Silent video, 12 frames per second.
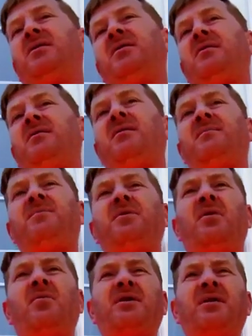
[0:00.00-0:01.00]
if you
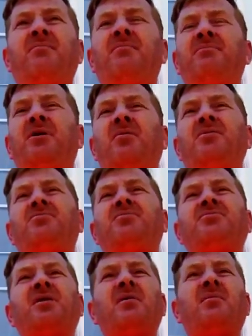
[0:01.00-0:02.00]
don't give them notice
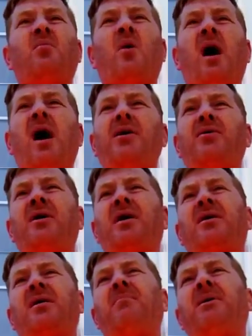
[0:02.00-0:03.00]
or tell them why you're
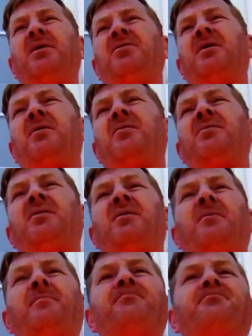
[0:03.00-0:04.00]
not going to be there,
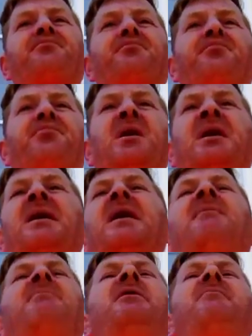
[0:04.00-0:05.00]

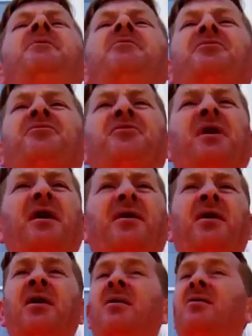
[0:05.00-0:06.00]
Even if you're
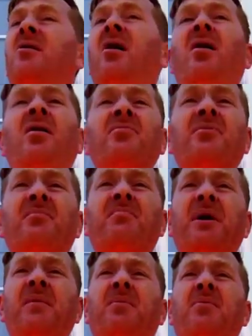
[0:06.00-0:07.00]
sick, call the
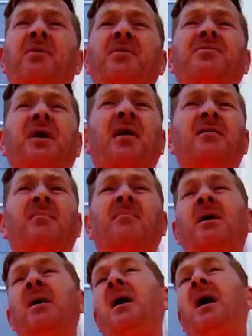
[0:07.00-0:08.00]
people and tell them,
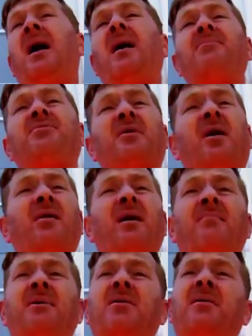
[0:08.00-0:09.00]
I'm sorry,
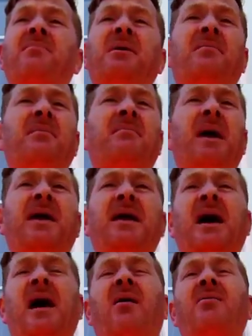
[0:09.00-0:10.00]
I'm not going to be able to make
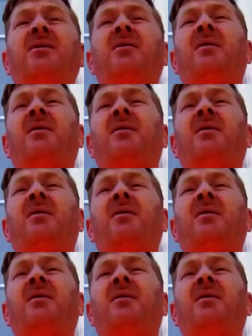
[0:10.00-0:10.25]
it out,